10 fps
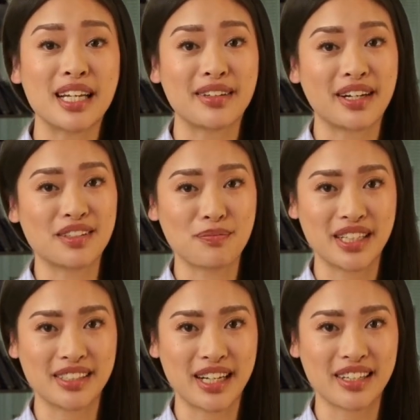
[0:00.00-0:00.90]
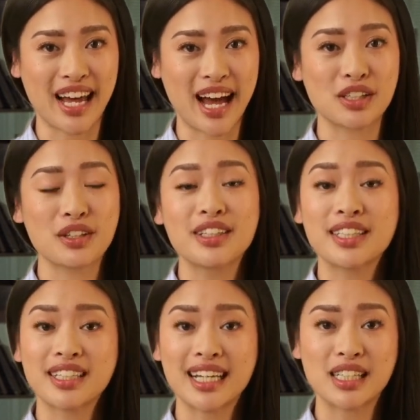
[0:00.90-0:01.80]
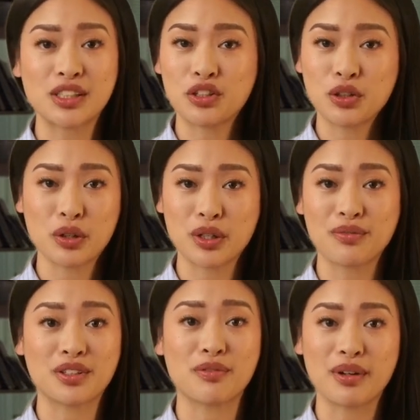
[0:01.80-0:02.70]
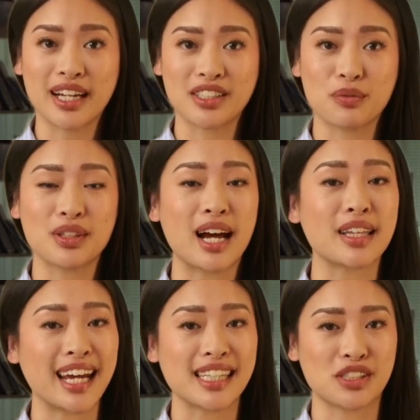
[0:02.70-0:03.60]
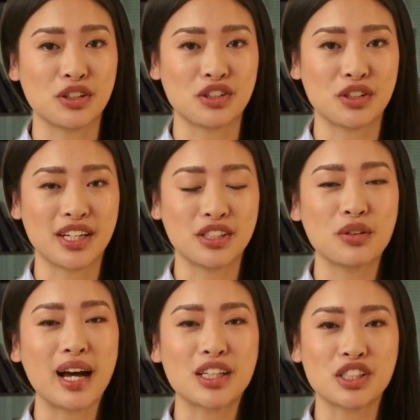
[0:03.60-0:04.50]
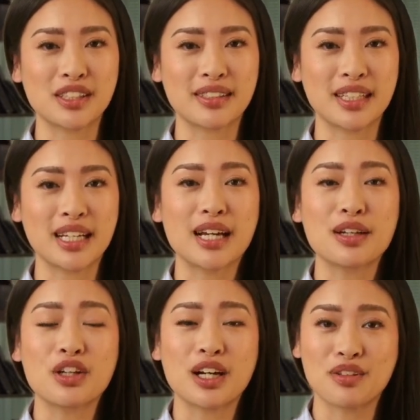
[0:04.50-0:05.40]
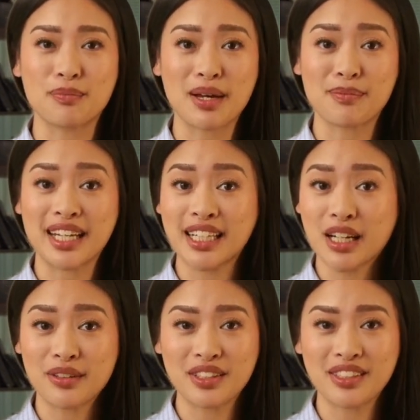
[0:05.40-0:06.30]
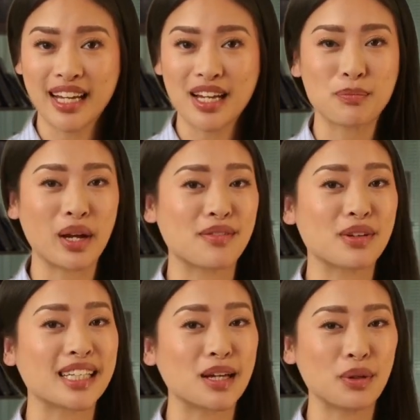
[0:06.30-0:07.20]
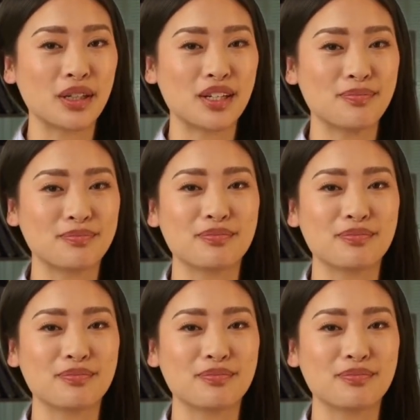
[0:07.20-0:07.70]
This means attackers can take control of a device without any user interaction, just by being on the same Wi-Fi network.